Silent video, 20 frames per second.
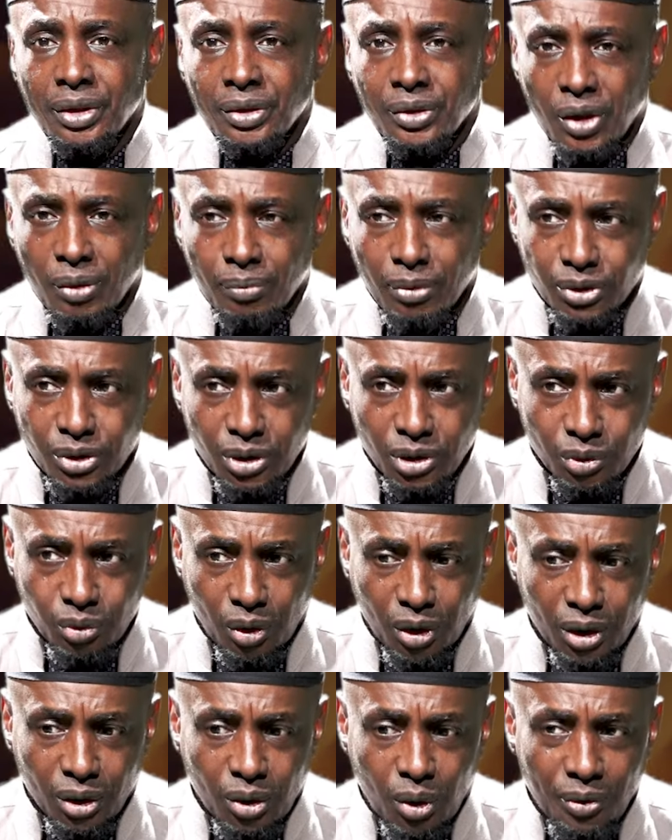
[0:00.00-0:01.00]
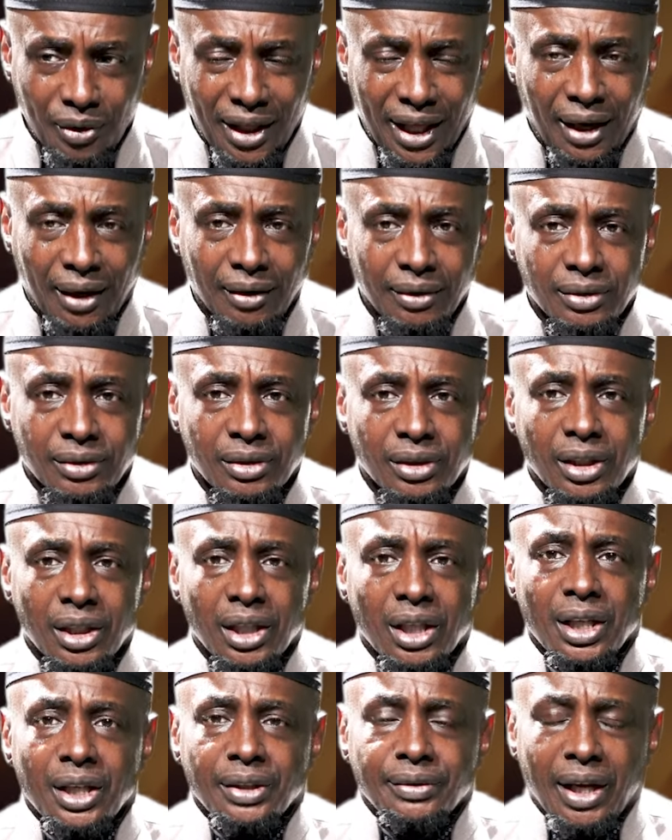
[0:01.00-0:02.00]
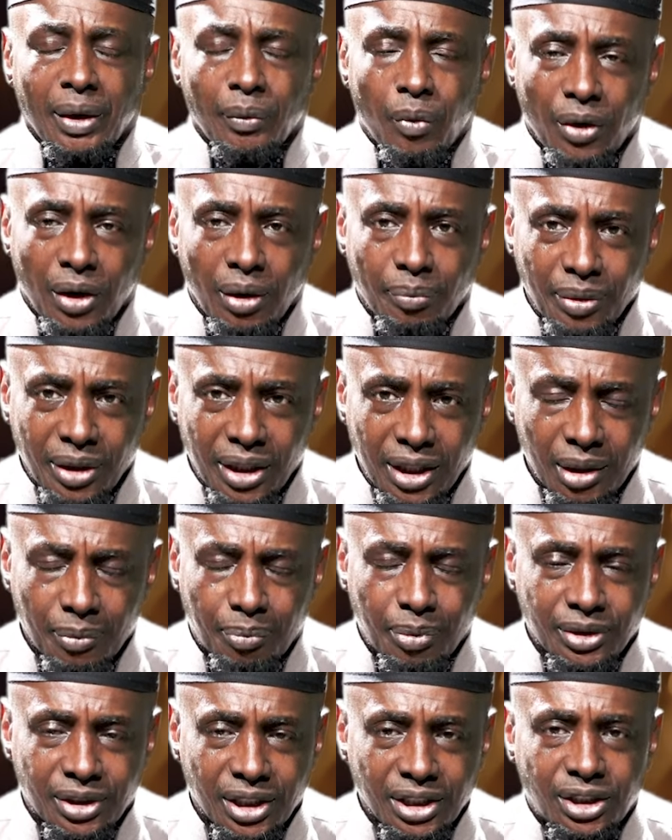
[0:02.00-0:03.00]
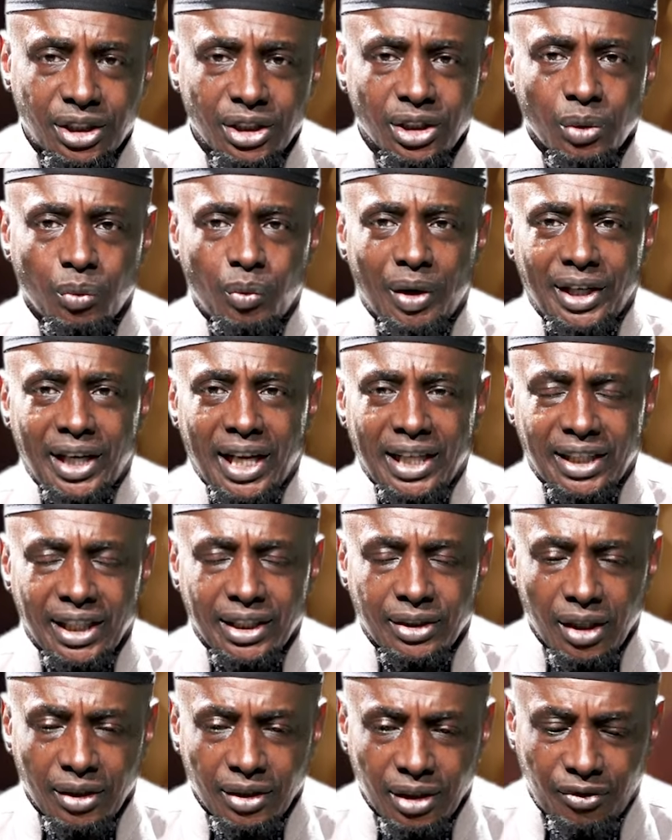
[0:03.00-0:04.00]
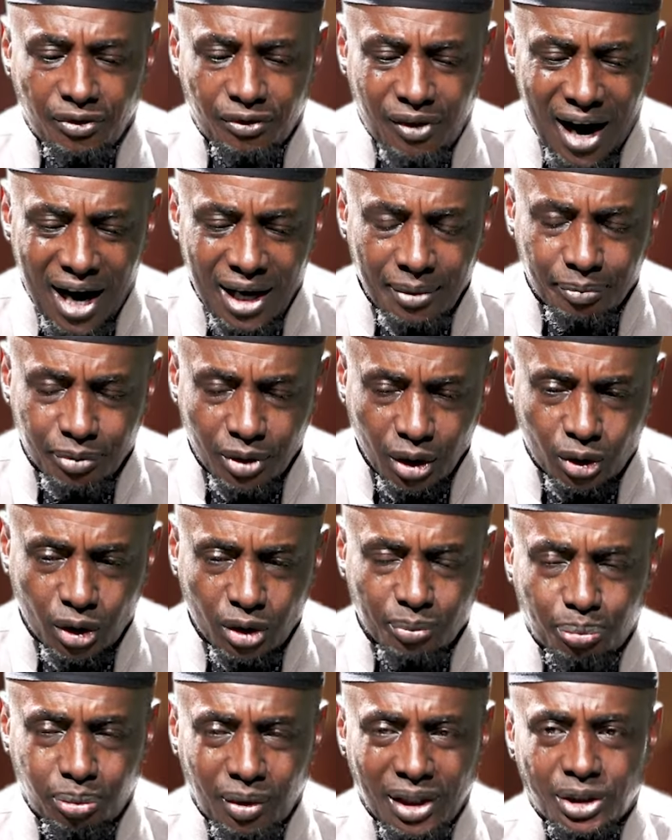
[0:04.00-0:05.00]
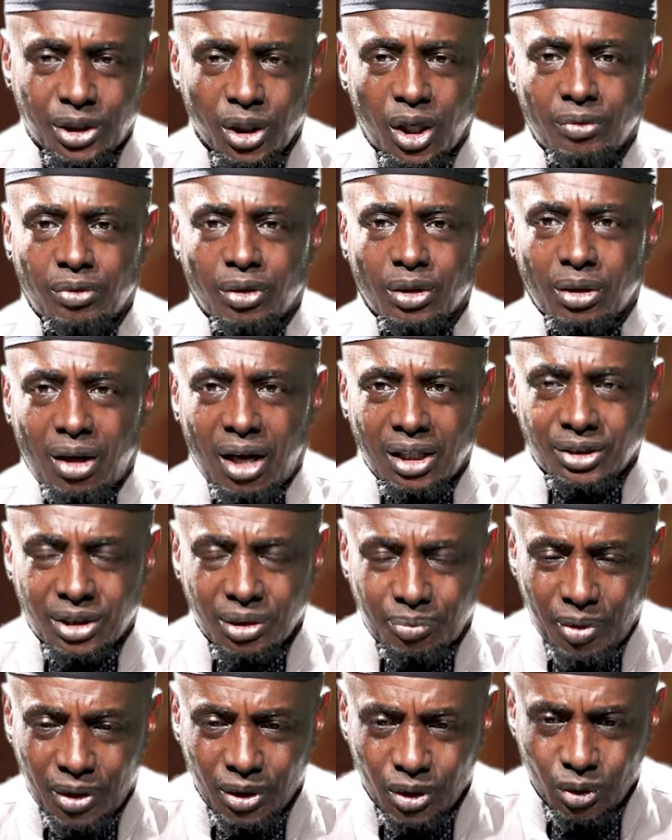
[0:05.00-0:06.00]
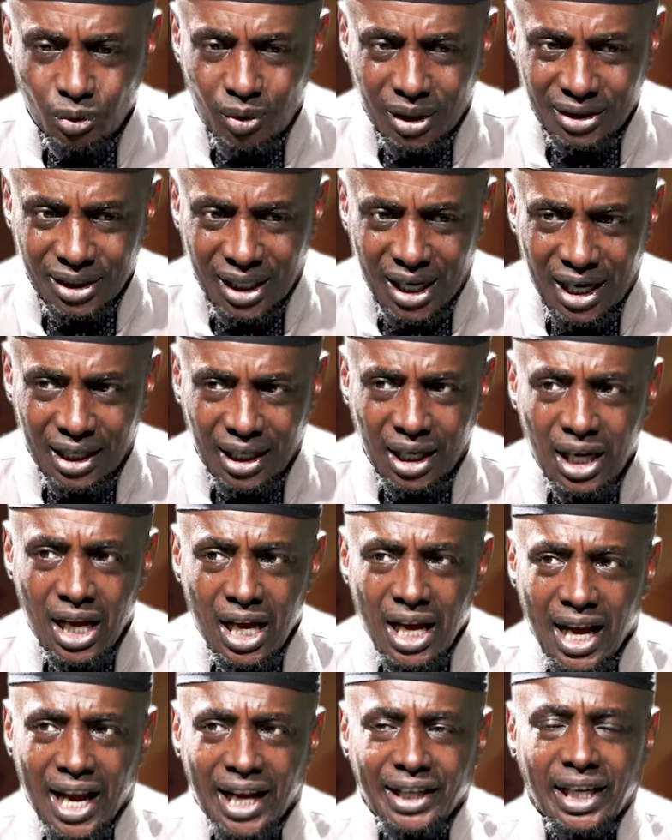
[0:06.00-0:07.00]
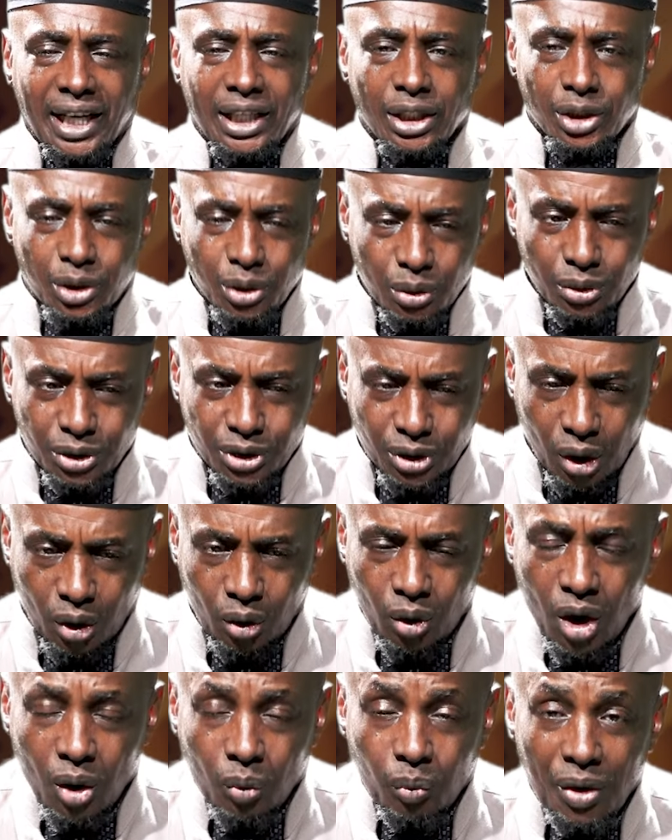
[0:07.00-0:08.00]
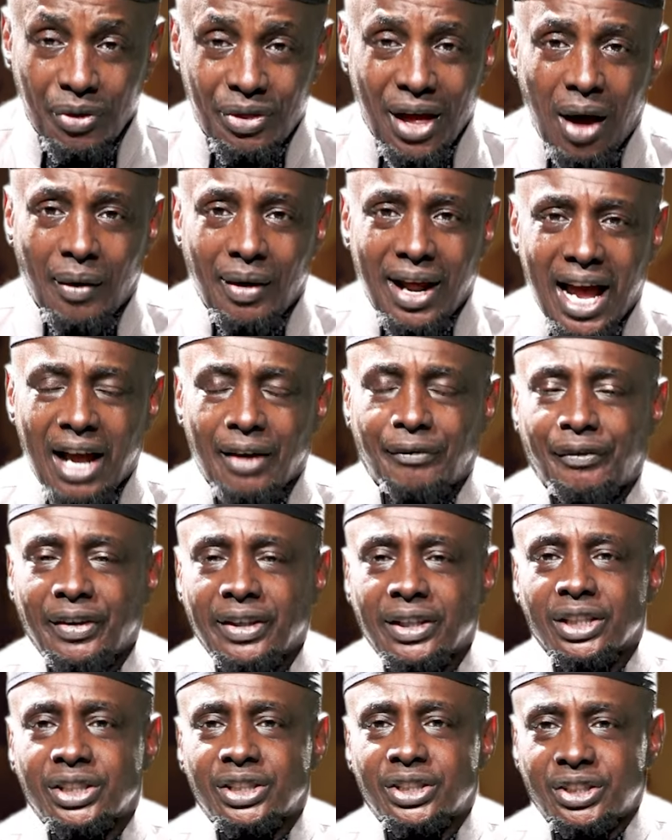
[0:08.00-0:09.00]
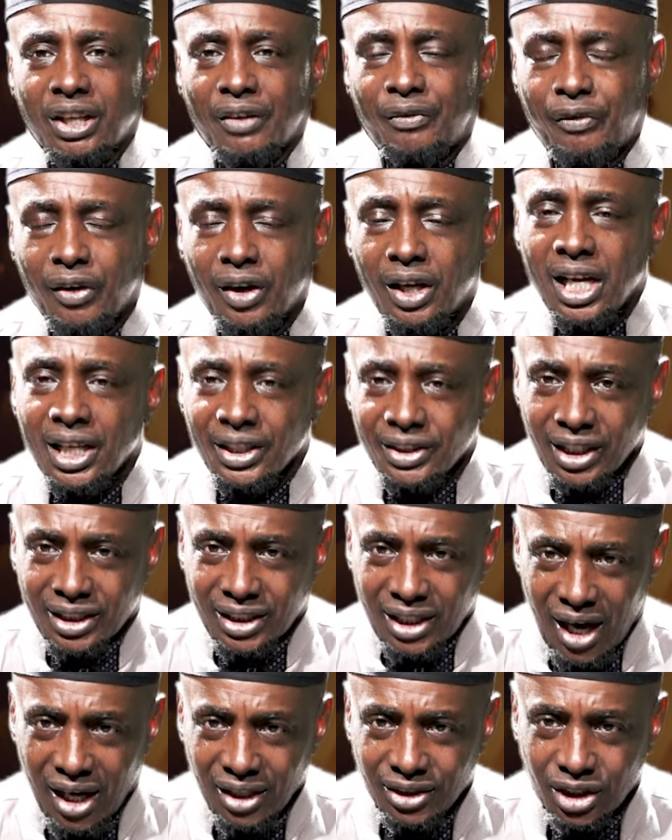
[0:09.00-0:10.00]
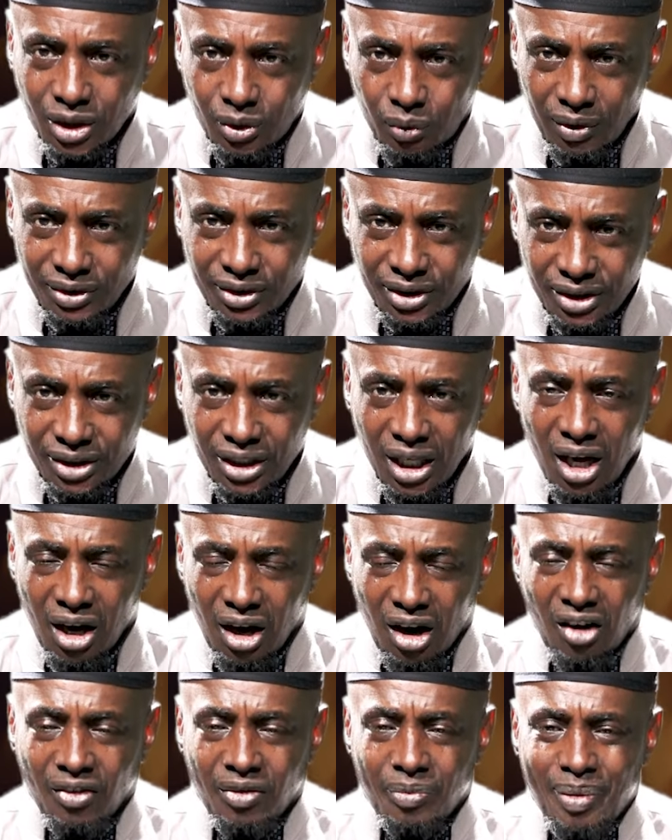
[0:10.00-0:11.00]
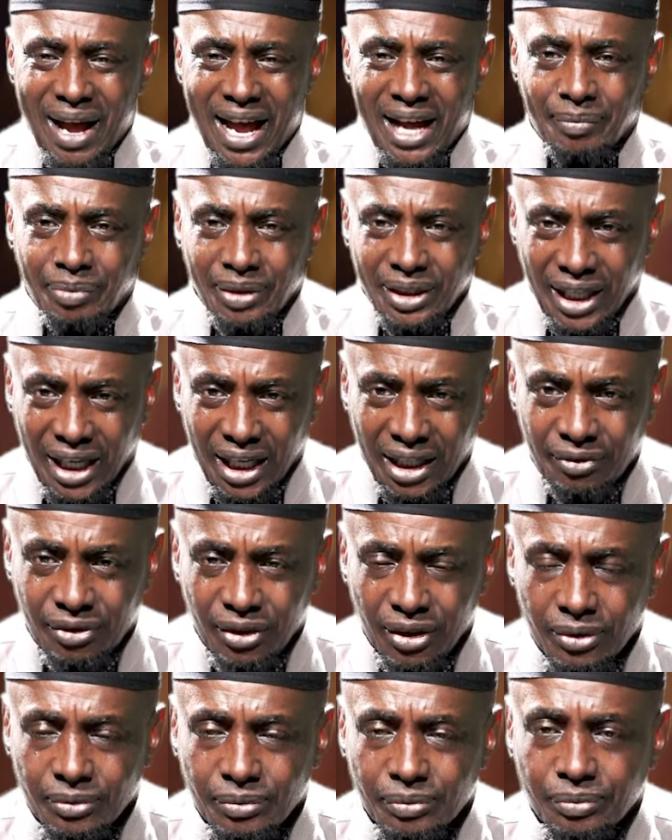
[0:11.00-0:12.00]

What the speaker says: The Muslims want to go there. They want to be in a position to where they get to find the good pleasure of Allah subhanahu wa ta'ala, and they do so without having to suffer the consequences of bad behavior.